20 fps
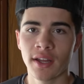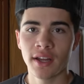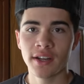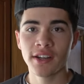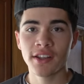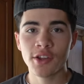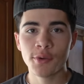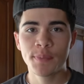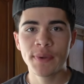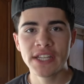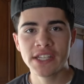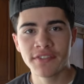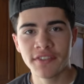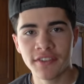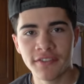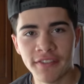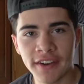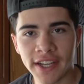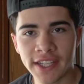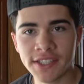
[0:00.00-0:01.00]
Another piece of
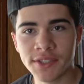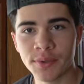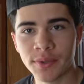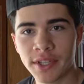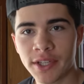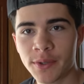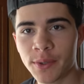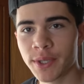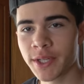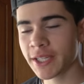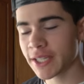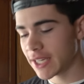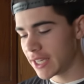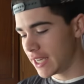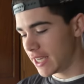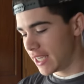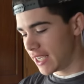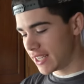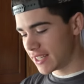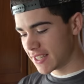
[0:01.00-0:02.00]
advice really quick
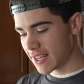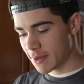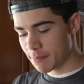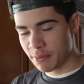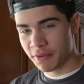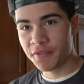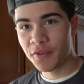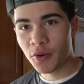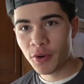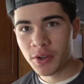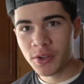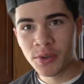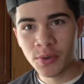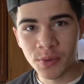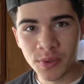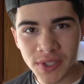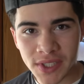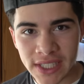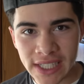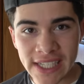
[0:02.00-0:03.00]
is that before
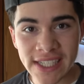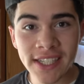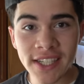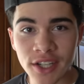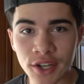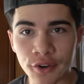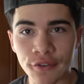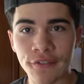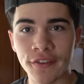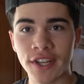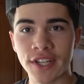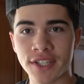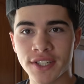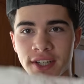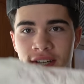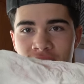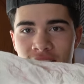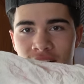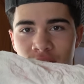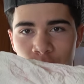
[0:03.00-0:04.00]
you season your fish,
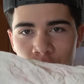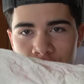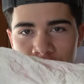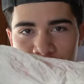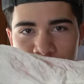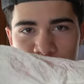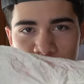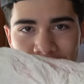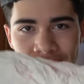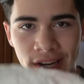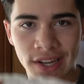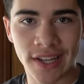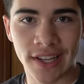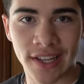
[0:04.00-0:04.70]
go ahead and dry it